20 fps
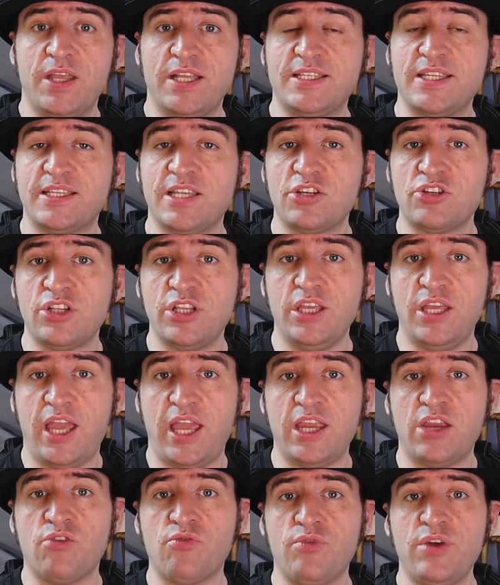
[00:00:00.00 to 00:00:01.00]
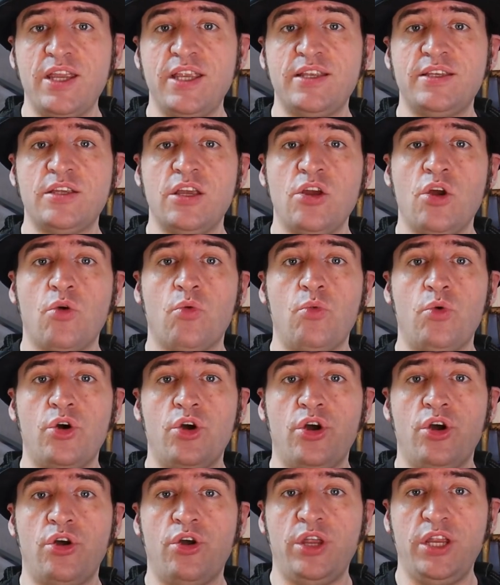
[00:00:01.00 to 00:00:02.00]
It's essentially a grid
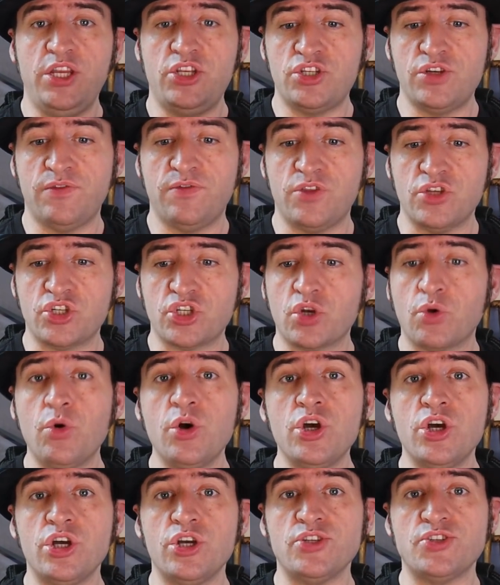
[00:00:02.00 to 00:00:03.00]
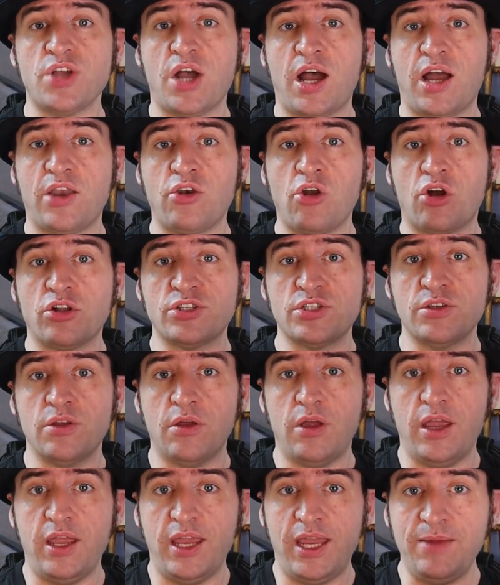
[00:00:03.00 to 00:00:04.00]
where each of the squares are not
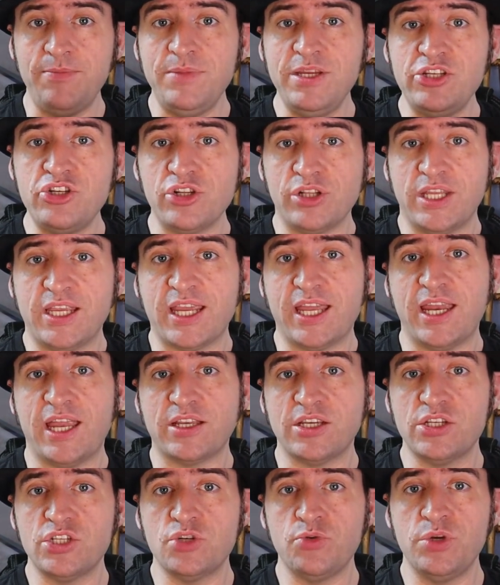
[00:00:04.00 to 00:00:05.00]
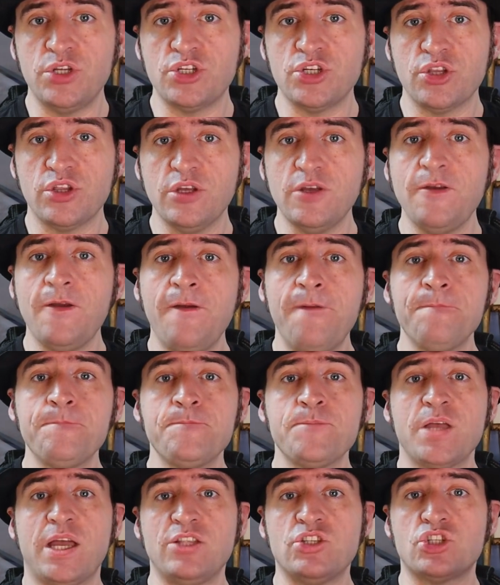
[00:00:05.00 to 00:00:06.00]
immediately connected to each other.
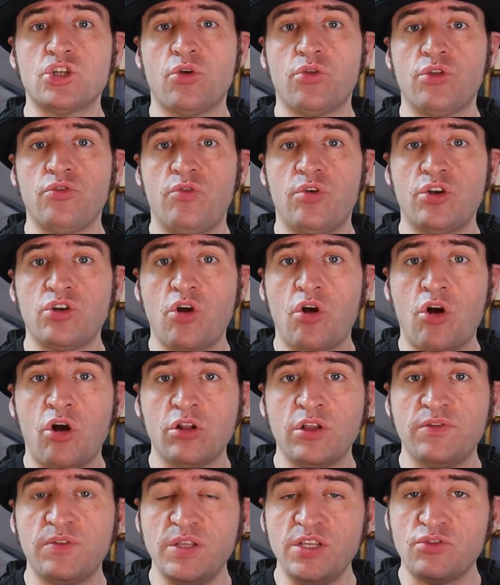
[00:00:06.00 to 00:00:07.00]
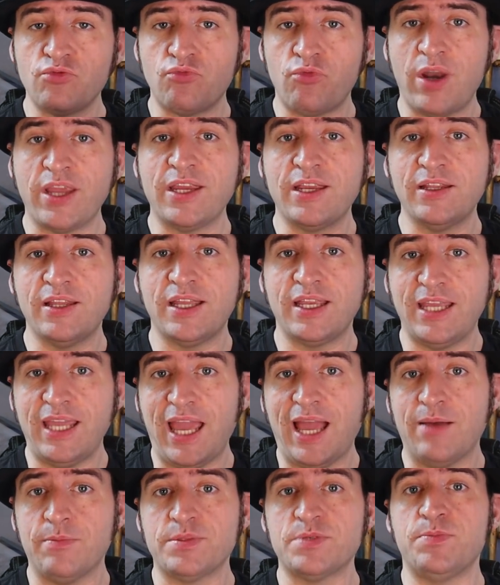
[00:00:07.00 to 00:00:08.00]
And so there are all of these regular
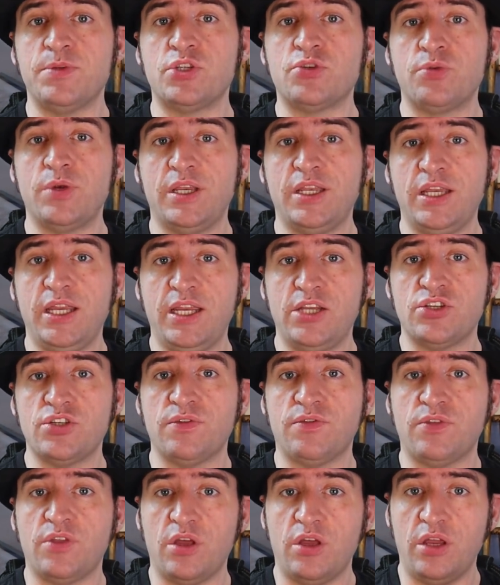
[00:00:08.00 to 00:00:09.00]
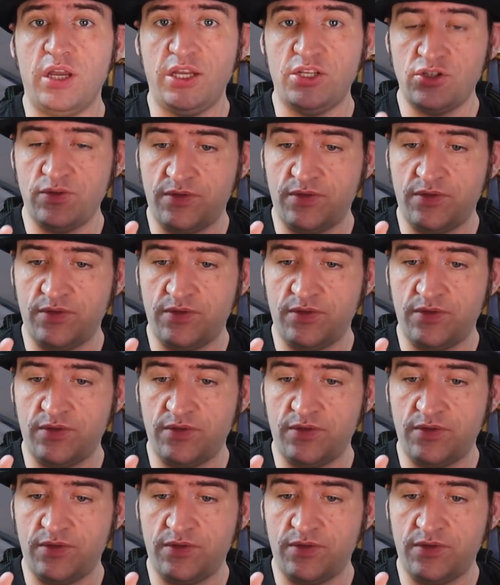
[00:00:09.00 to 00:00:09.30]
gaps between each of the